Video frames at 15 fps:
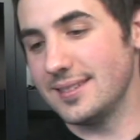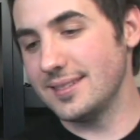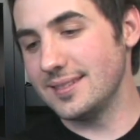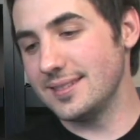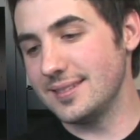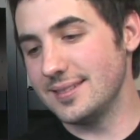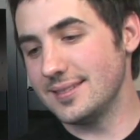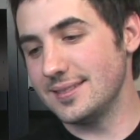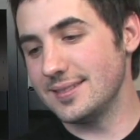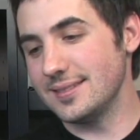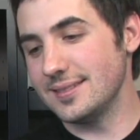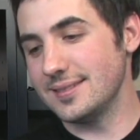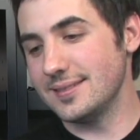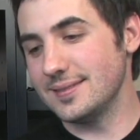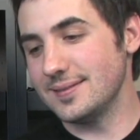
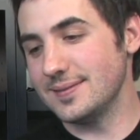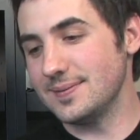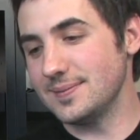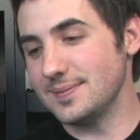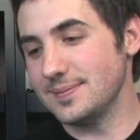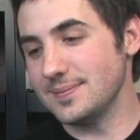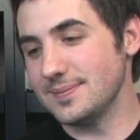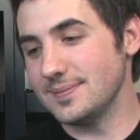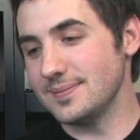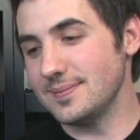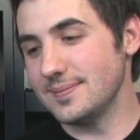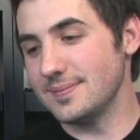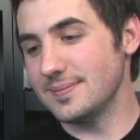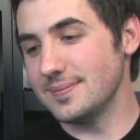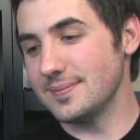
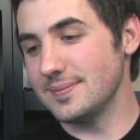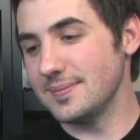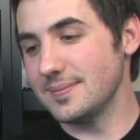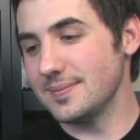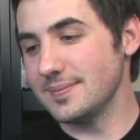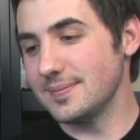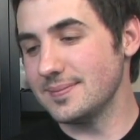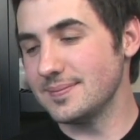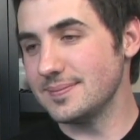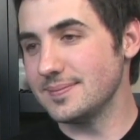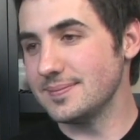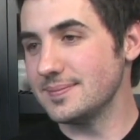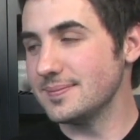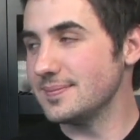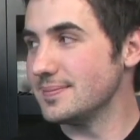
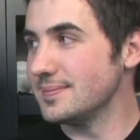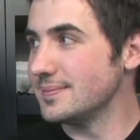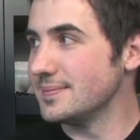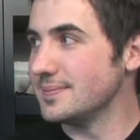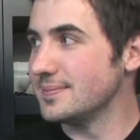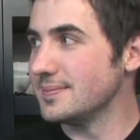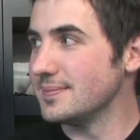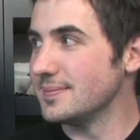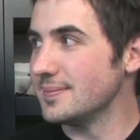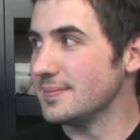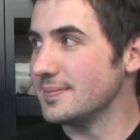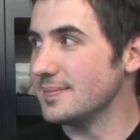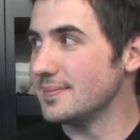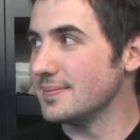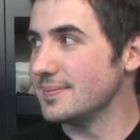
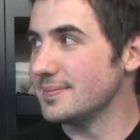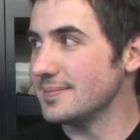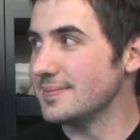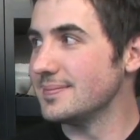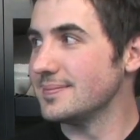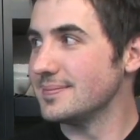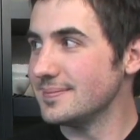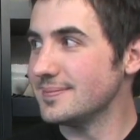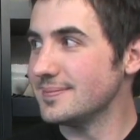This person isn't speaking.